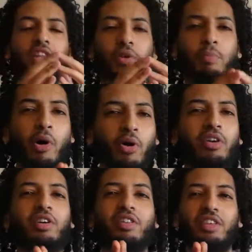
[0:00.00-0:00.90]
They
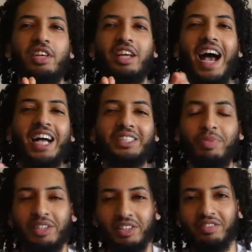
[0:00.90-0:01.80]
milk the
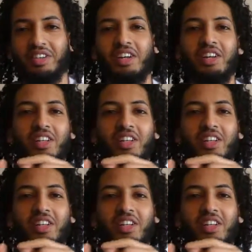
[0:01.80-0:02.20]
aspect of